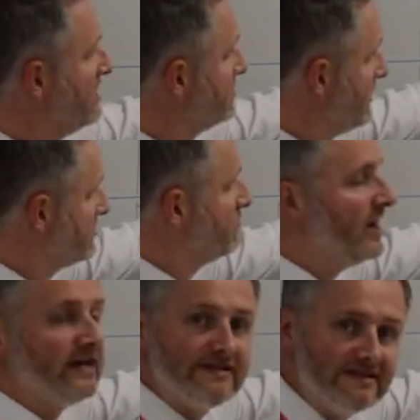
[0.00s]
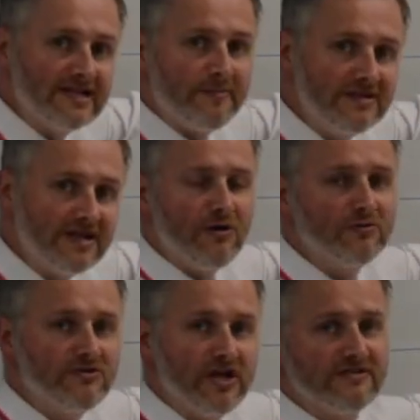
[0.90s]
So that's why it's a
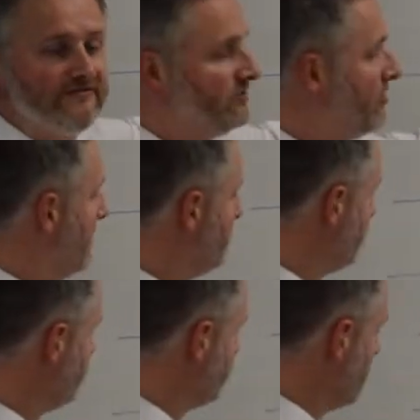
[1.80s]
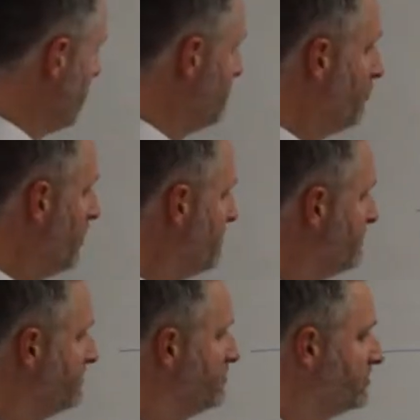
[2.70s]
step-down transformer. And whatever
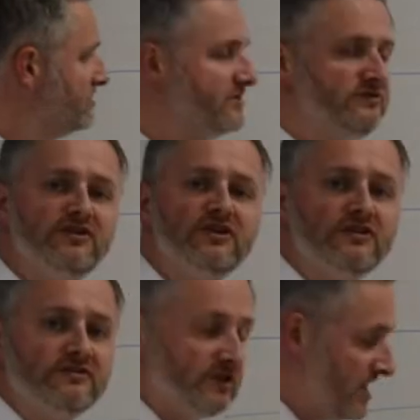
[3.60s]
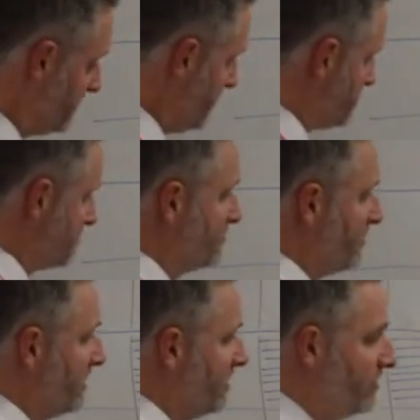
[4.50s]
it does to the turns, that's
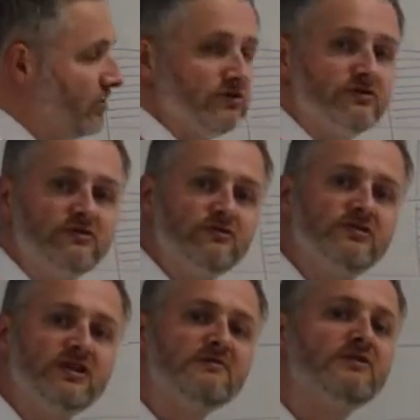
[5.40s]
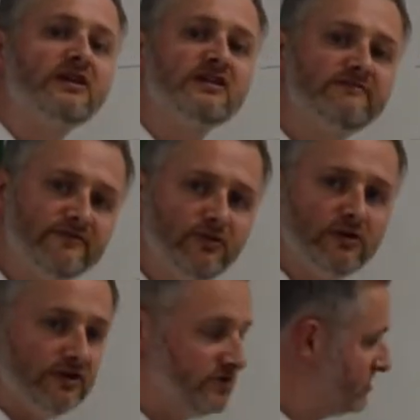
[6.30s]
going to also do the same thing to the
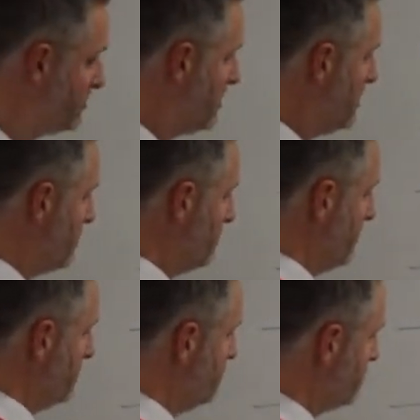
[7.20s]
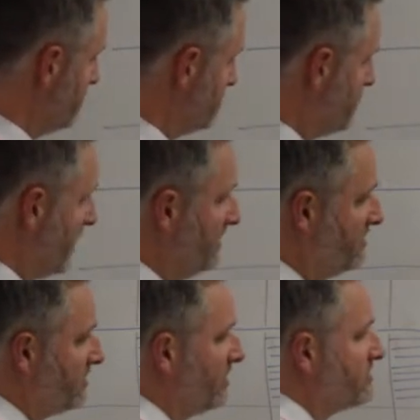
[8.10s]
voltage. Now you can notice 20
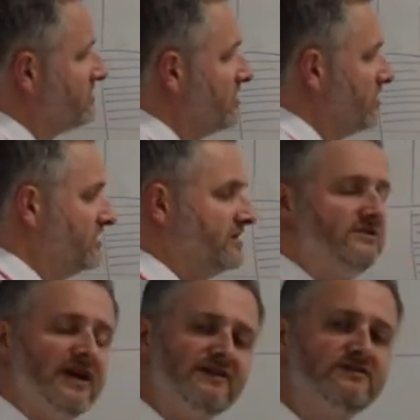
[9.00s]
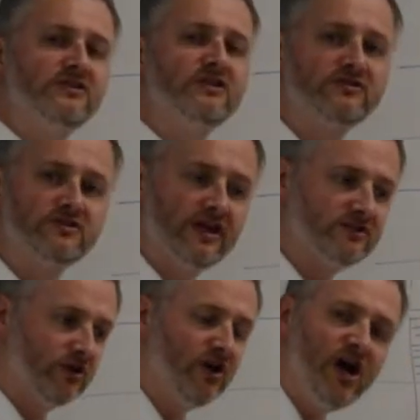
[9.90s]
turns has turned into 10 turns, so that's
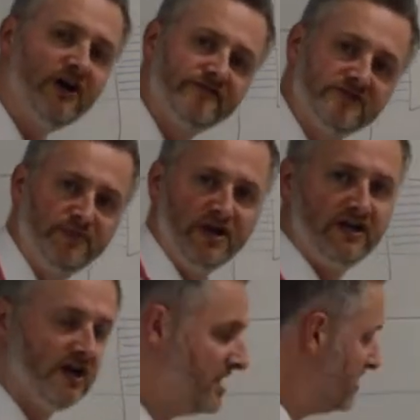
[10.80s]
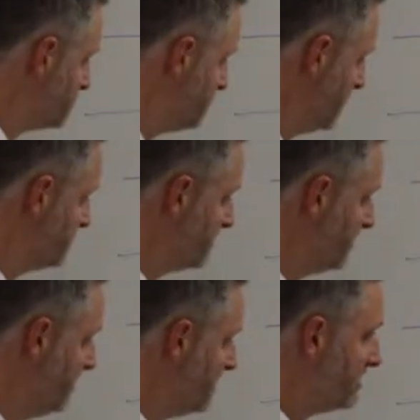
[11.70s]
got half as big. So
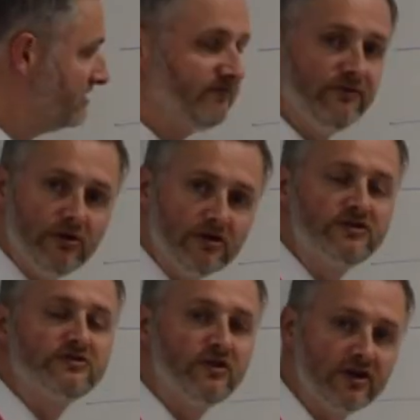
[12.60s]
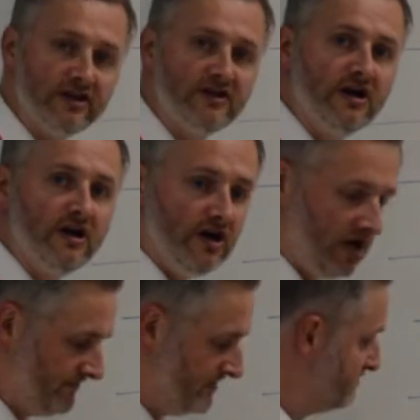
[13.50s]
basically the voltage is going to get
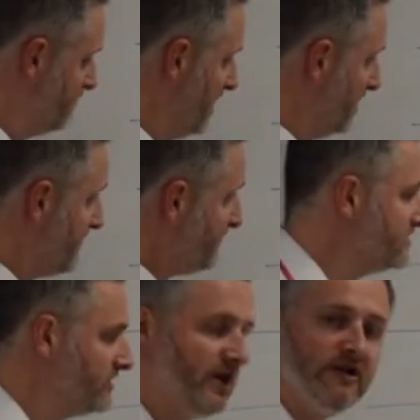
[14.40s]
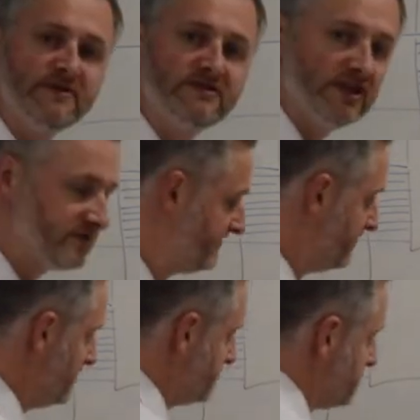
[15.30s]
half as big. So that'll be 6
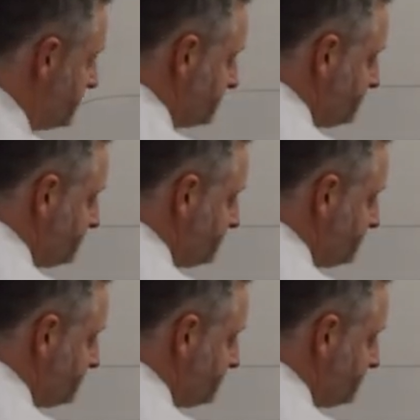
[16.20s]
volts.